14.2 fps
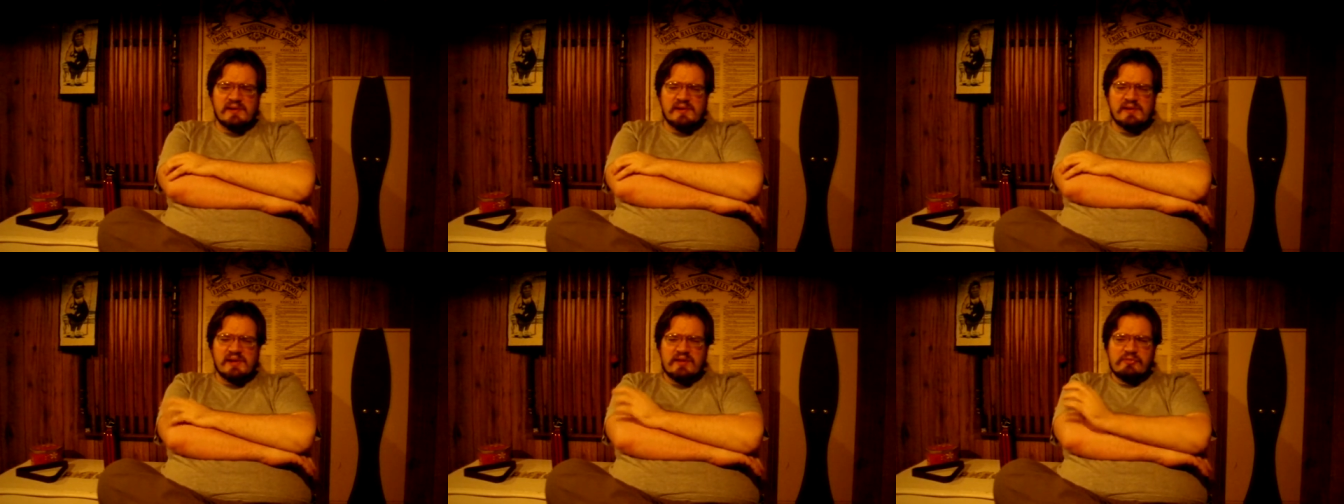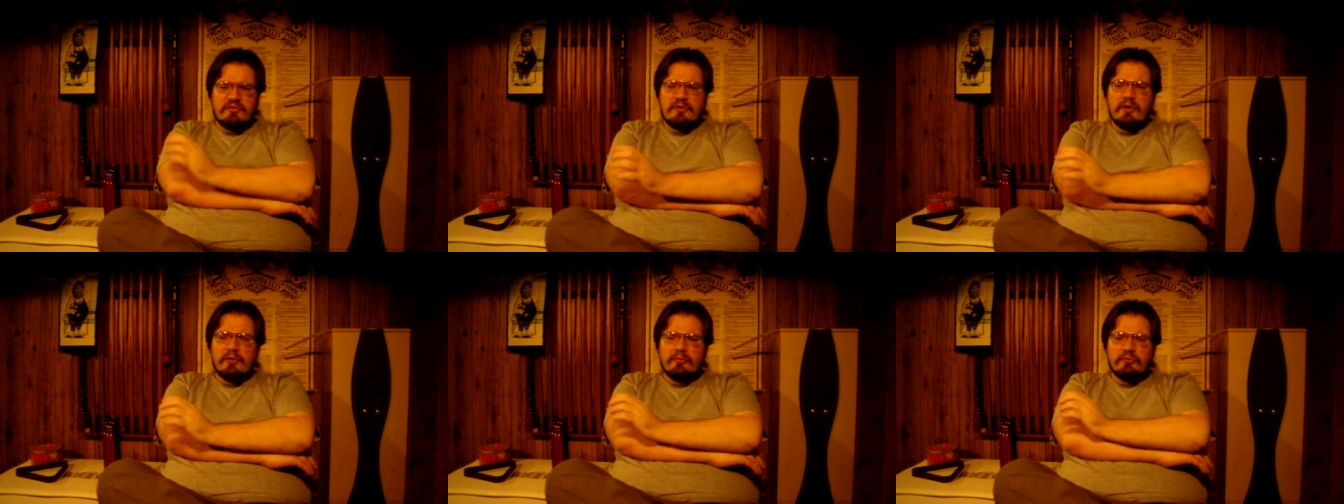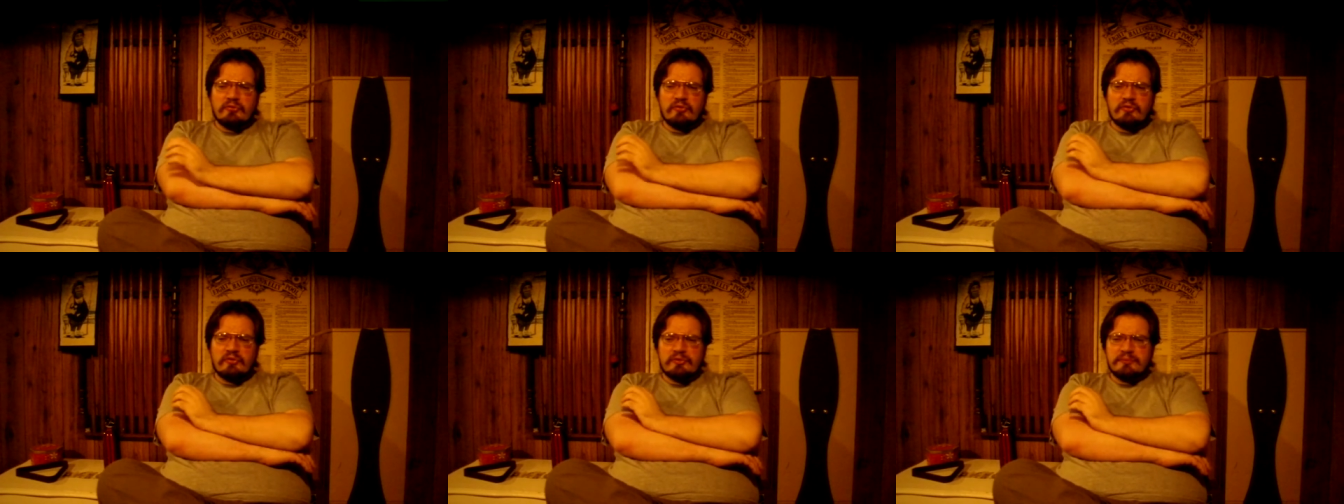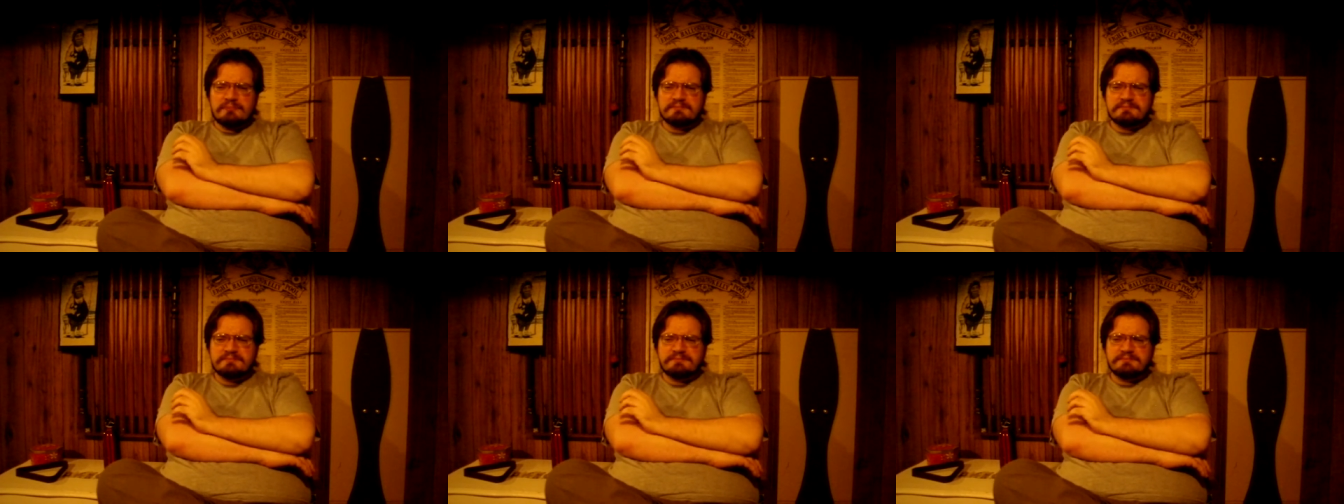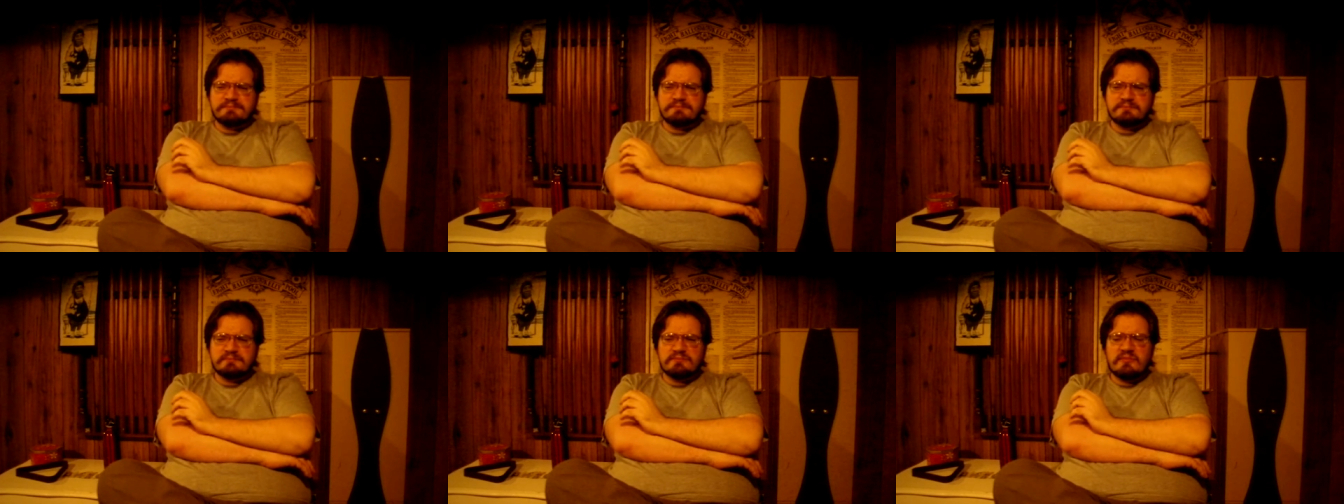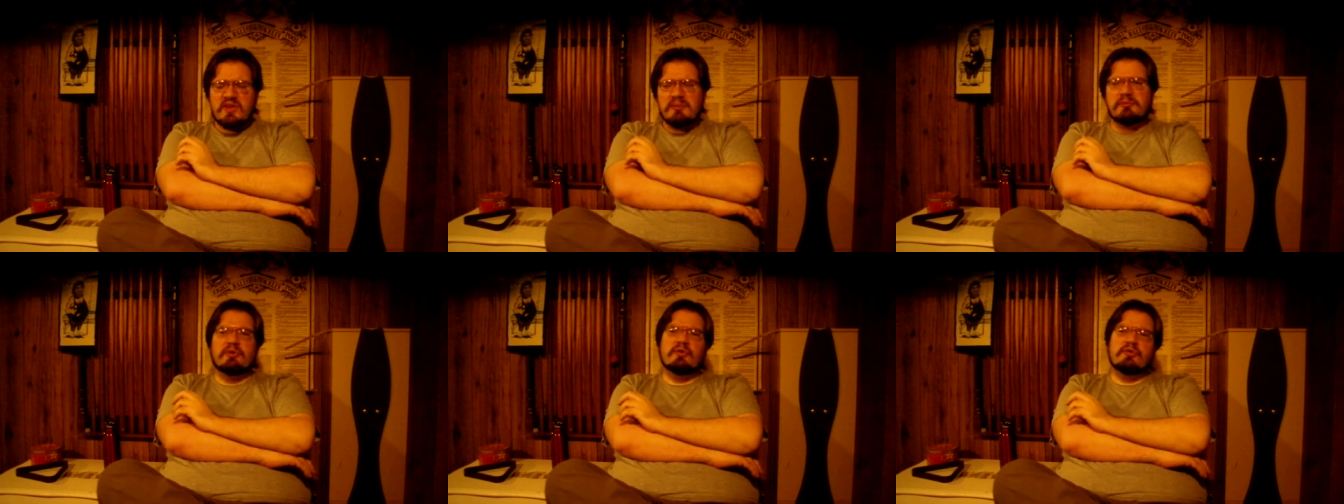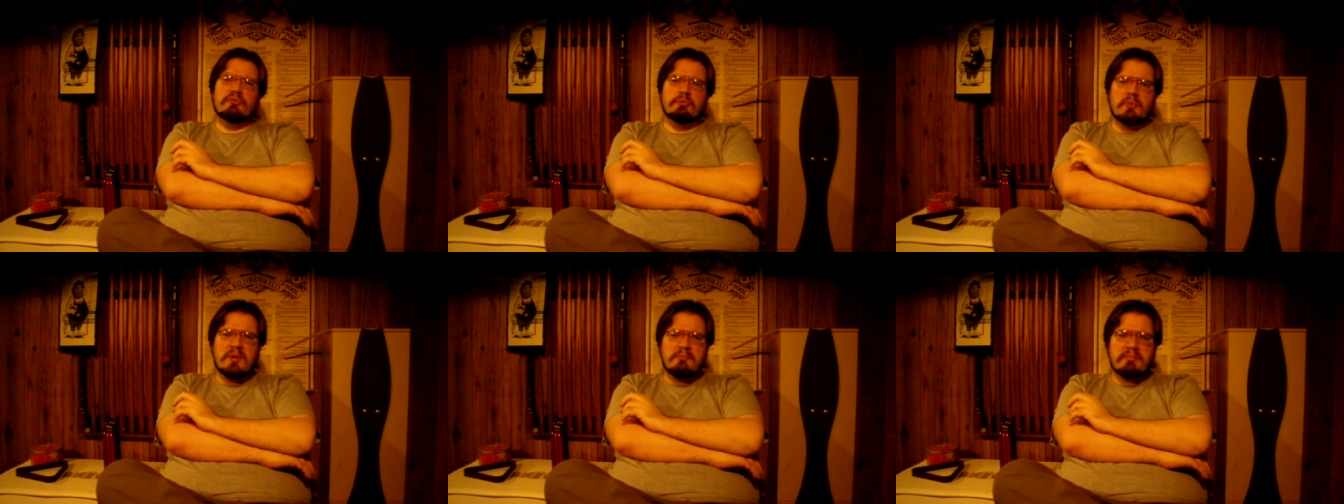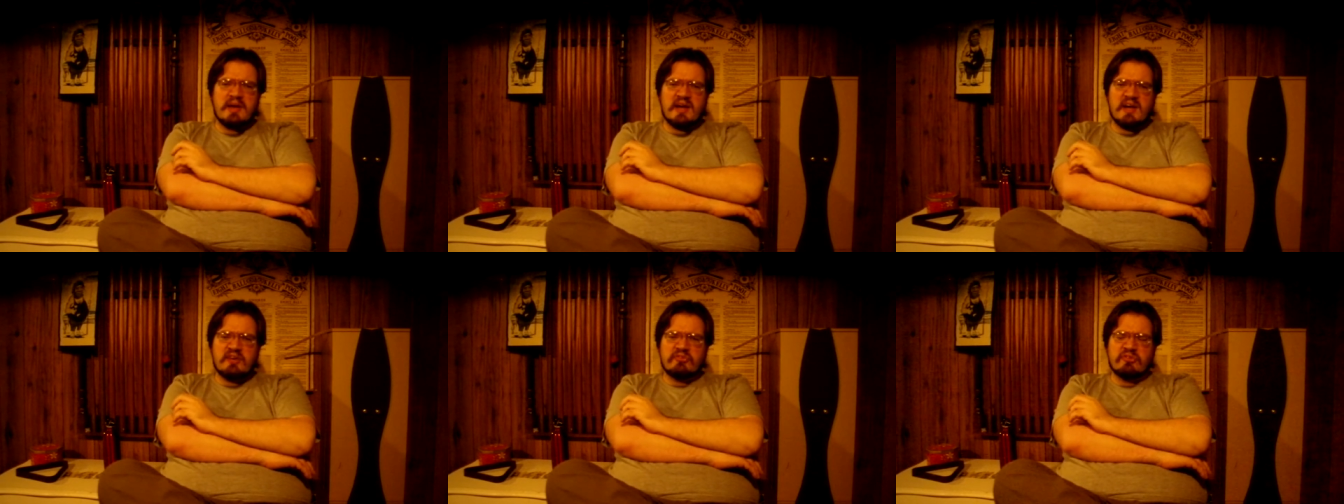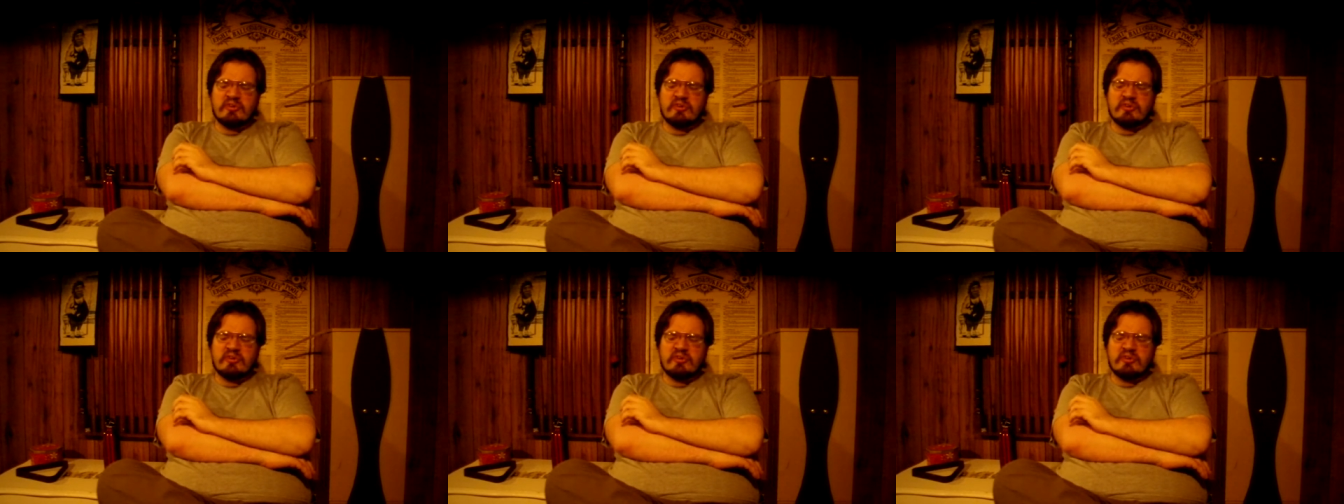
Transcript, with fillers: if you go to Damanhur's webpage,